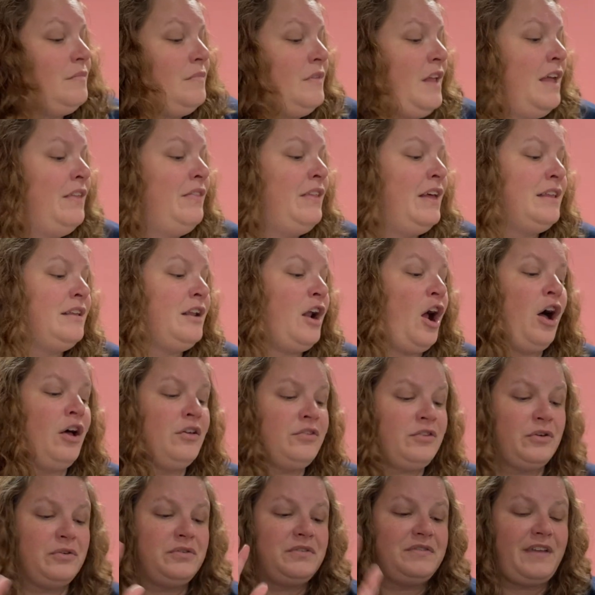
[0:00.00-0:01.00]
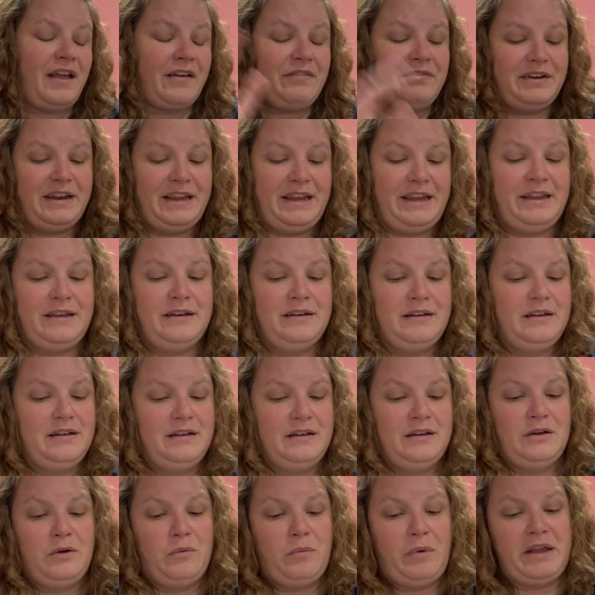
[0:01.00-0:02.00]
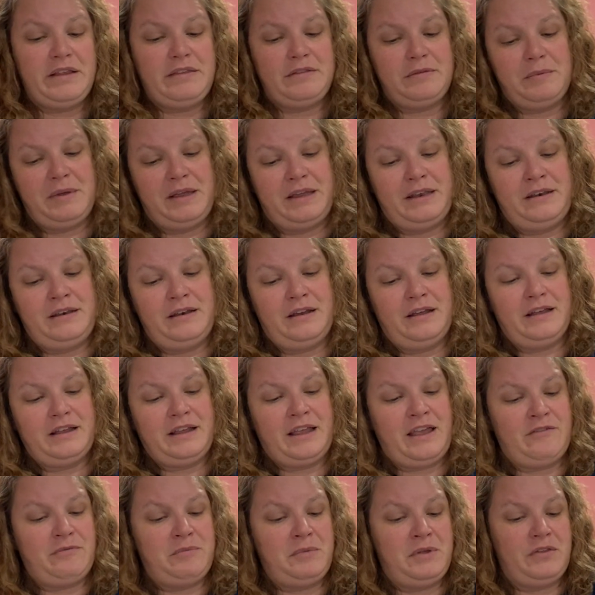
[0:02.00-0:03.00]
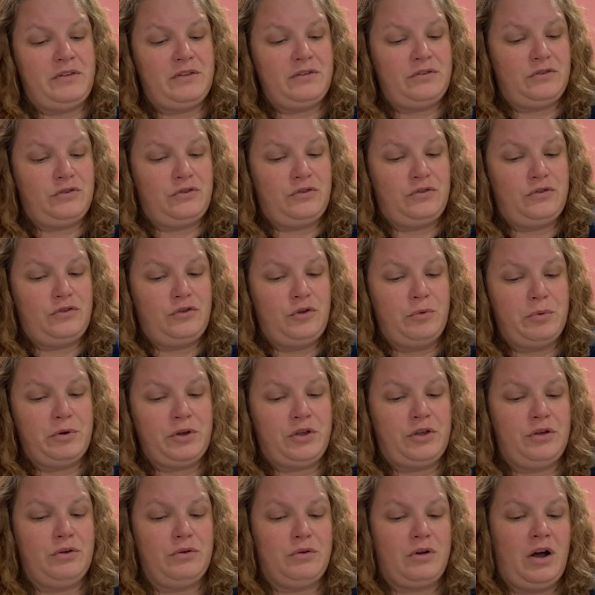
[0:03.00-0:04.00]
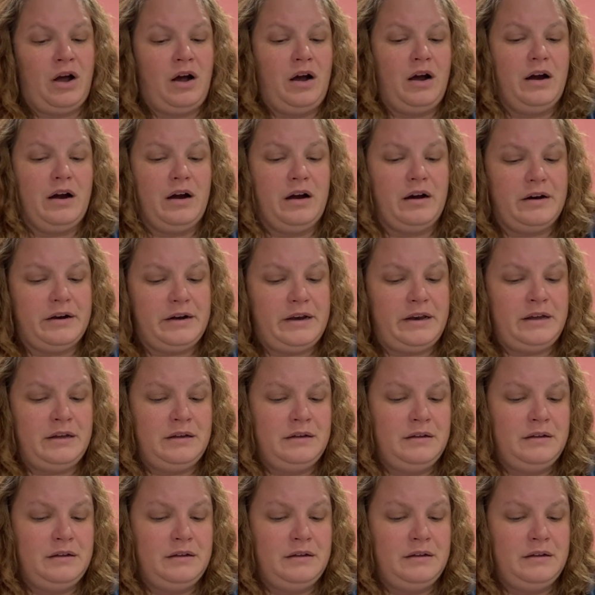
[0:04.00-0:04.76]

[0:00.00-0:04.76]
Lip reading: And then also Stephanie Weitzman gave me this super cute card.